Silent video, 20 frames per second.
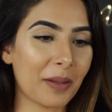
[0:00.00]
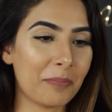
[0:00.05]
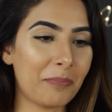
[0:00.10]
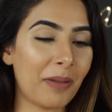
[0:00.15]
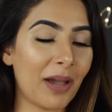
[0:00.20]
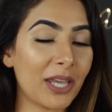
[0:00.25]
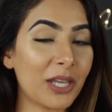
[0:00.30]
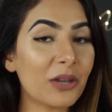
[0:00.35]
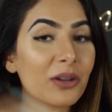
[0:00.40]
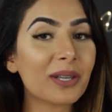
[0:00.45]

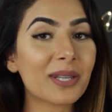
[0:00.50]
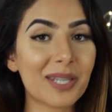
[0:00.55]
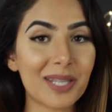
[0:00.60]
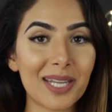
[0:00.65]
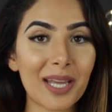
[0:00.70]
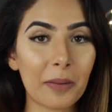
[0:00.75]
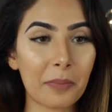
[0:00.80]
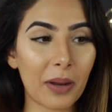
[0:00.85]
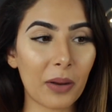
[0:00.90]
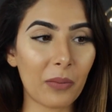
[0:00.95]
But you'll
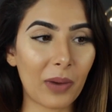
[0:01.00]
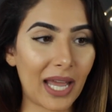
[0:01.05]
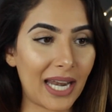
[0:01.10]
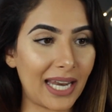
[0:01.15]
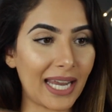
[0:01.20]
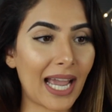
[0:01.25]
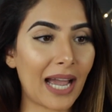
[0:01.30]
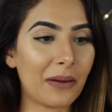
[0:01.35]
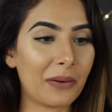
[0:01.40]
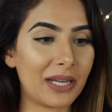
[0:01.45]
see on my
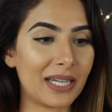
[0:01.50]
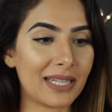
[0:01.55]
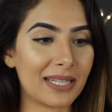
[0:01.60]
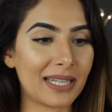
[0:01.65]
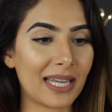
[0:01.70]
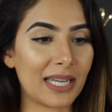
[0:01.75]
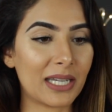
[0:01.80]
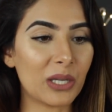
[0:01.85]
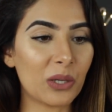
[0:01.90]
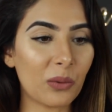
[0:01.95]
wedding how I
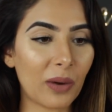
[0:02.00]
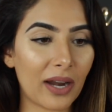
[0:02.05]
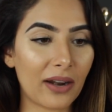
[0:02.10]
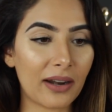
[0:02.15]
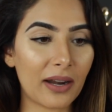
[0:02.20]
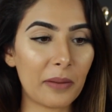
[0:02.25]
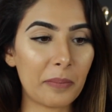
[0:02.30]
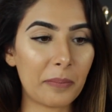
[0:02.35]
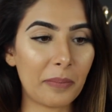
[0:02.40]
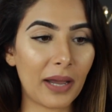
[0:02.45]
decide to wear it,